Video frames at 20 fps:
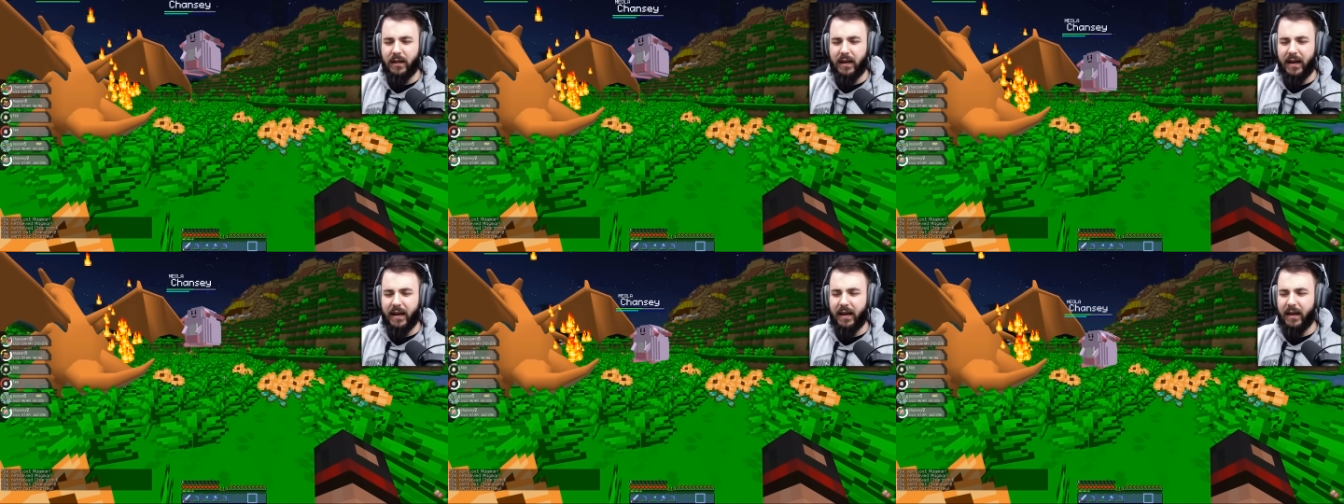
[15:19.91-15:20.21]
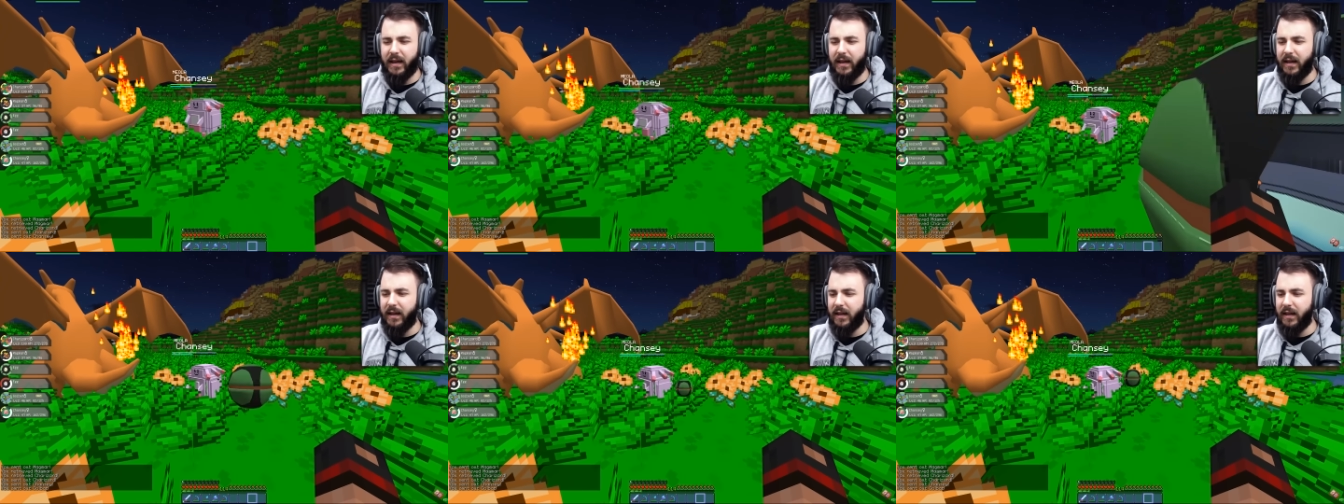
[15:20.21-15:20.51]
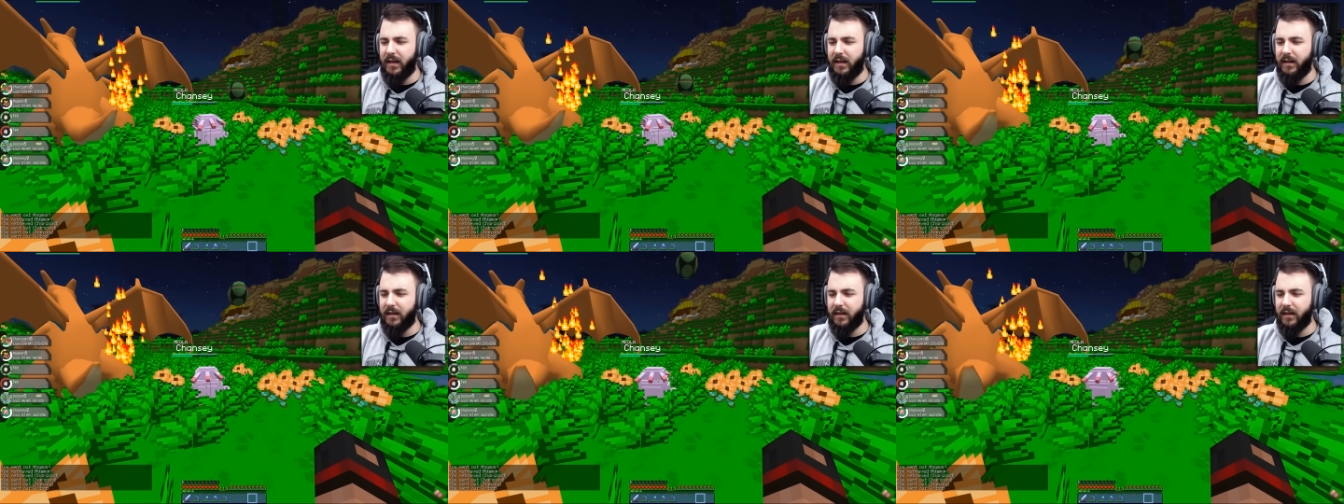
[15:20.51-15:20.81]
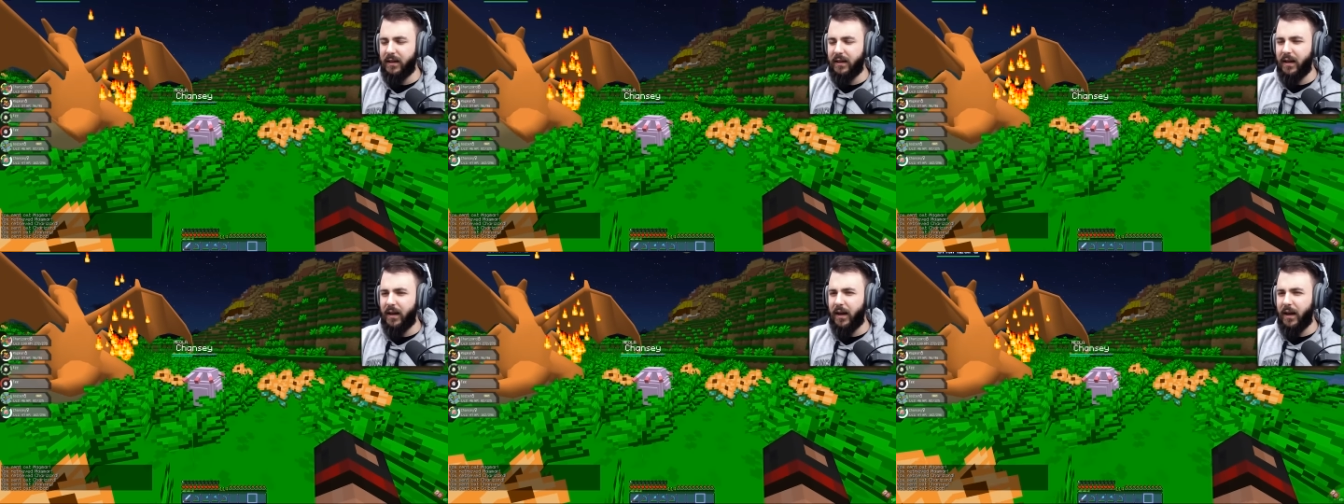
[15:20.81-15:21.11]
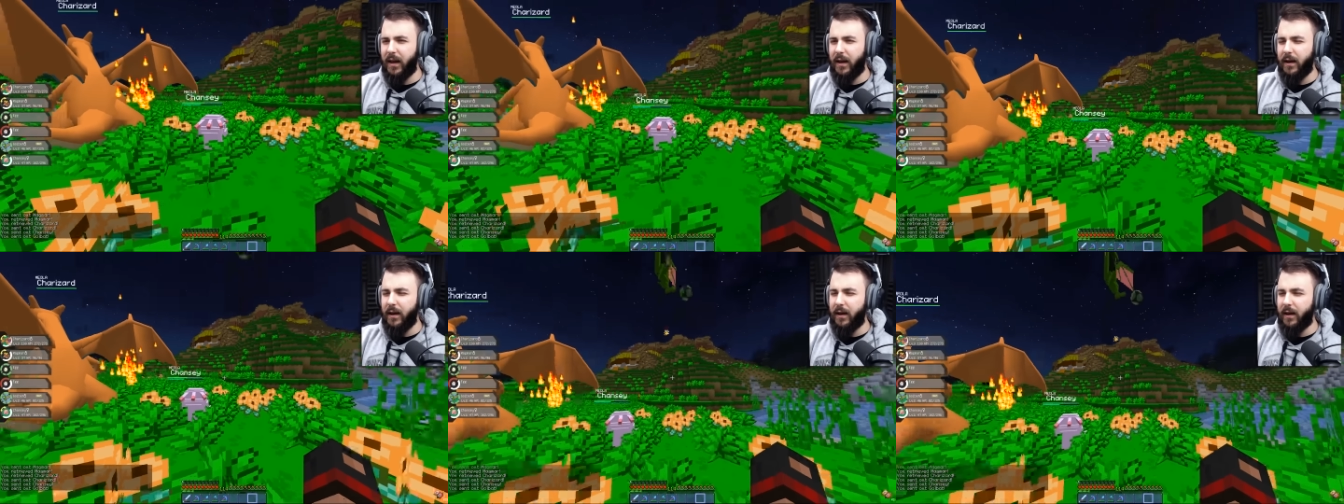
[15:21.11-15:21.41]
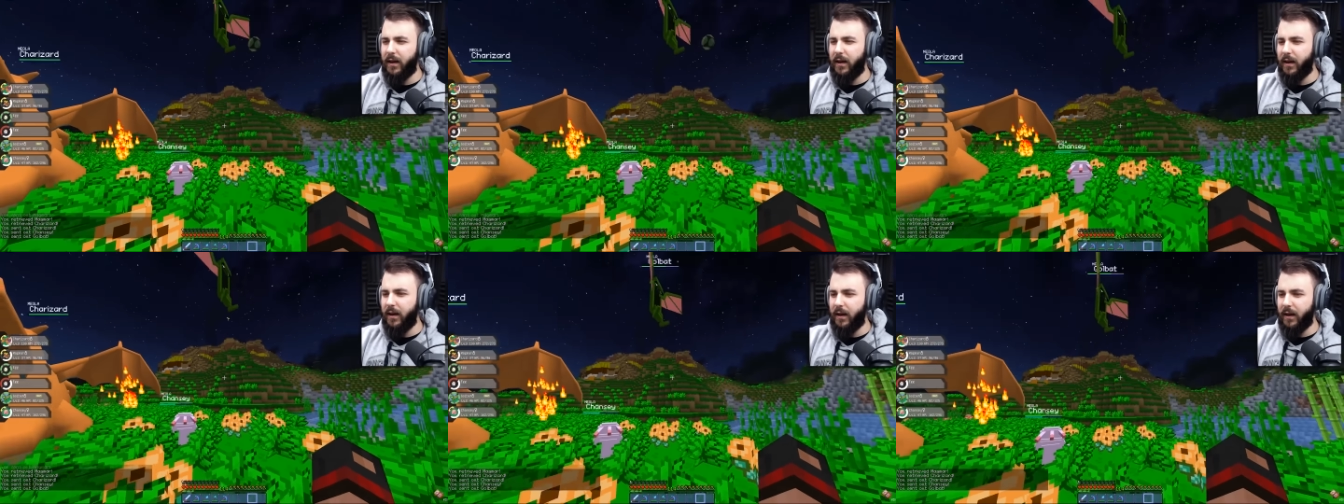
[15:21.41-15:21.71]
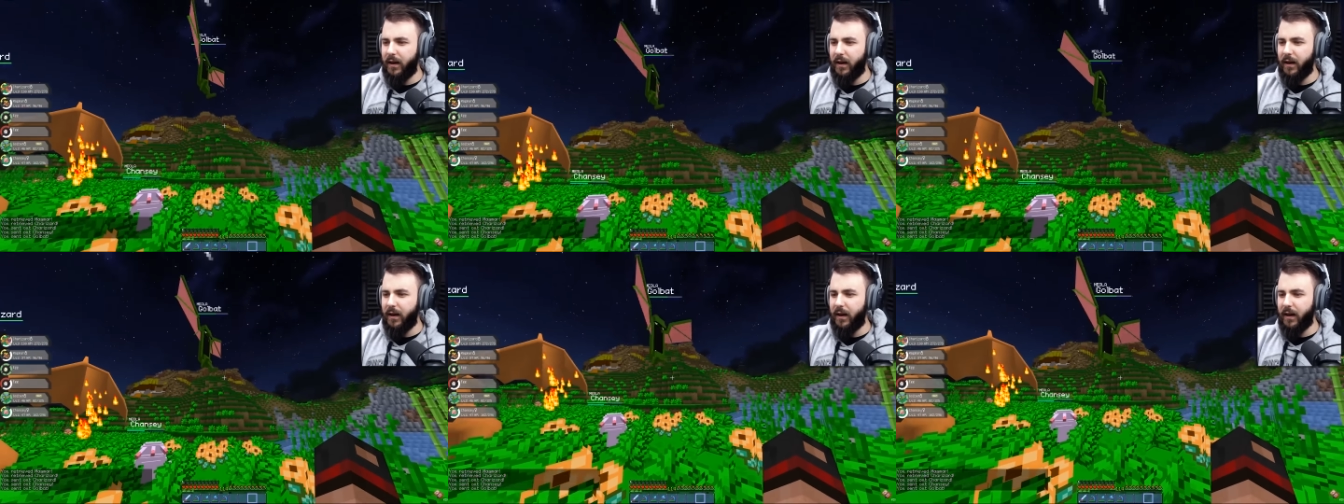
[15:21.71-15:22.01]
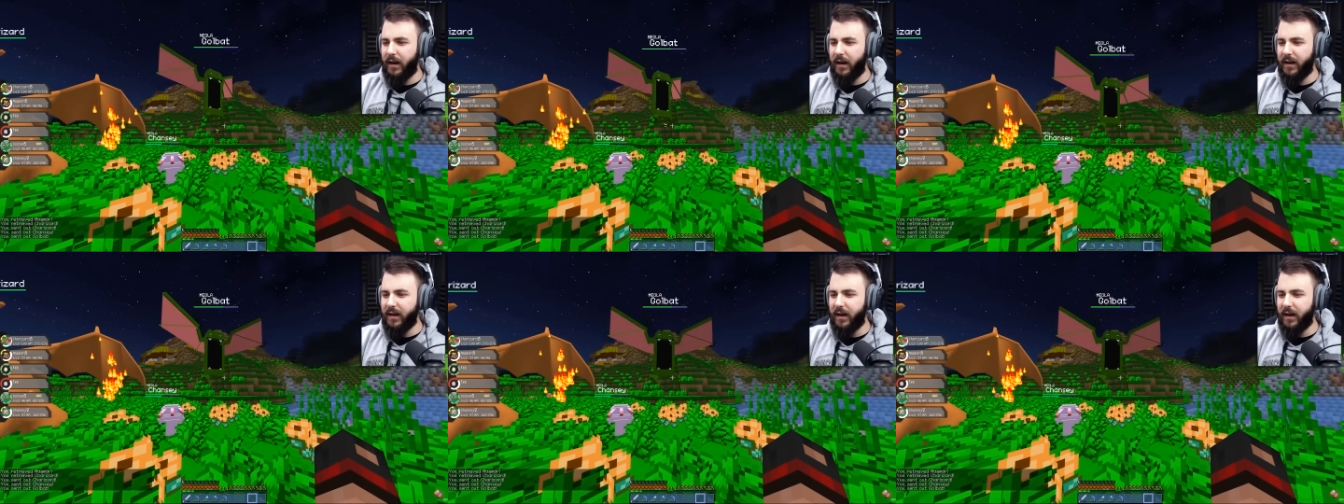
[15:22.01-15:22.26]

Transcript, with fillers: A... I